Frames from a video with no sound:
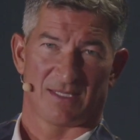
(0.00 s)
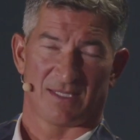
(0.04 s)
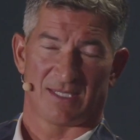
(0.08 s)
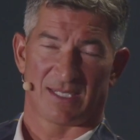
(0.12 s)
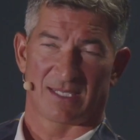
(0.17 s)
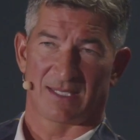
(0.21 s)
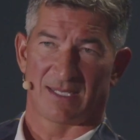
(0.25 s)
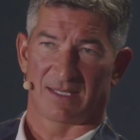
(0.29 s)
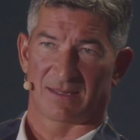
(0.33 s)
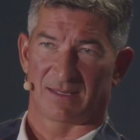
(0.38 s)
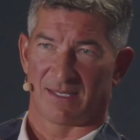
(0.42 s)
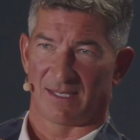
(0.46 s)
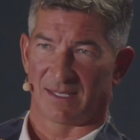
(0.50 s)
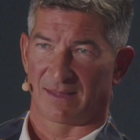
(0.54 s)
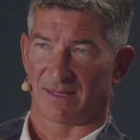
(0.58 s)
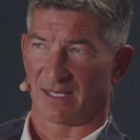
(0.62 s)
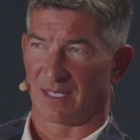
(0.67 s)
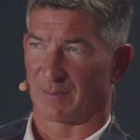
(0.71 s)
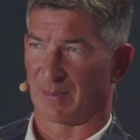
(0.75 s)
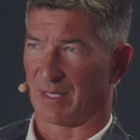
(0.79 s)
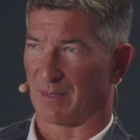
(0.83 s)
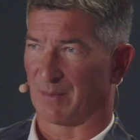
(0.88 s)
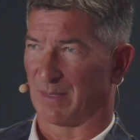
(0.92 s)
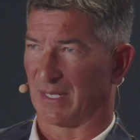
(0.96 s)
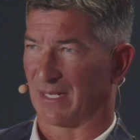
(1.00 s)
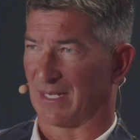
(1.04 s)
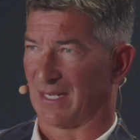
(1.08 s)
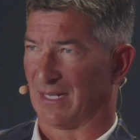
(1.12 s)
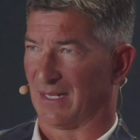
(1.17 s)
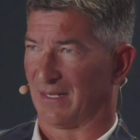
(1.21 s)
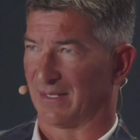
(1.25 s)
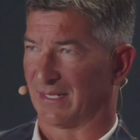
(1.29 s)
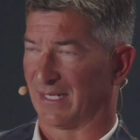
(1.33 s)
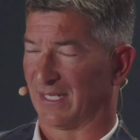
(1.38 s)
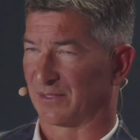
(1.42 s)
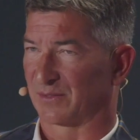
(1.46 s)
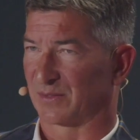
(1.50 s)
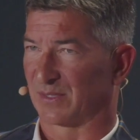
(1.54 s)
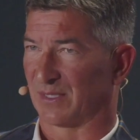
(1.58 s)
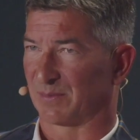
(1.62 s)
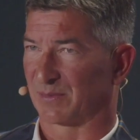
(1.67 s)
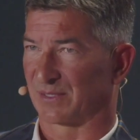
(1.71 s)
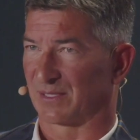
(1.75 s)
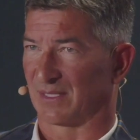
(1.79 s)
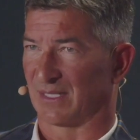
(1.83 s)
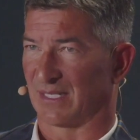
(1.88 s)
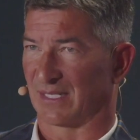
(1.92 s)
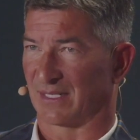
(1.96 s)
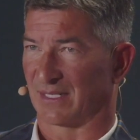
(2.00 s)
I think about my holiday trips